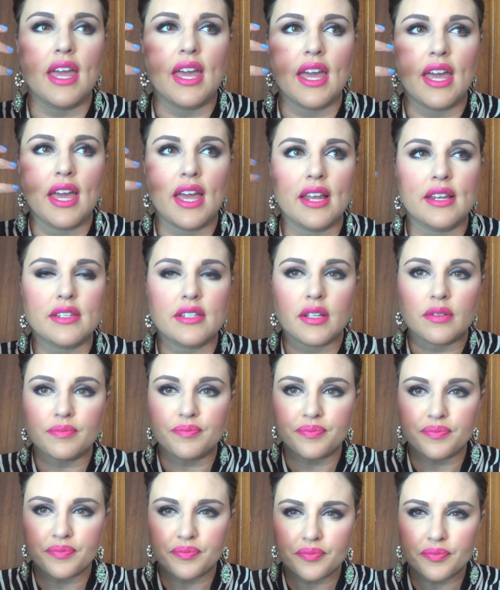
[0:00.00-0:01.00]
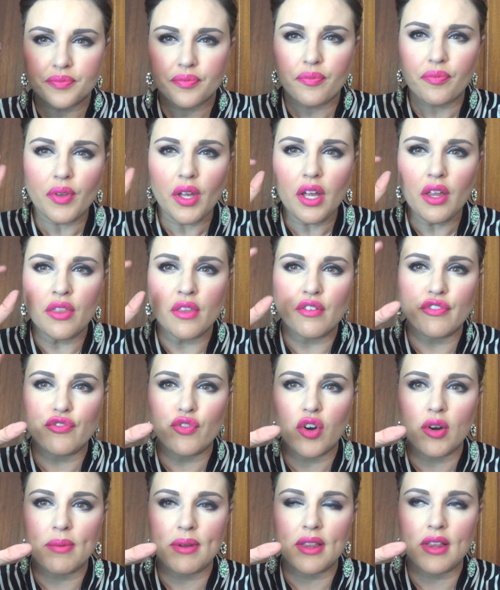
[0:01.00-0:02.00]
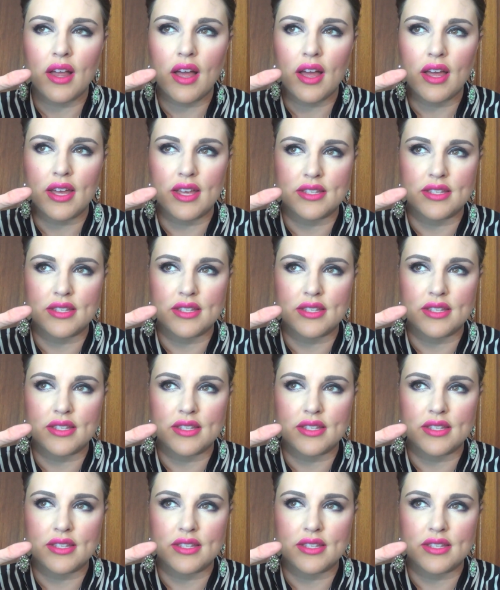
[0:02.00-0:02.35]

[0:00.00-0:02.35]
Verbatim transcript: The formula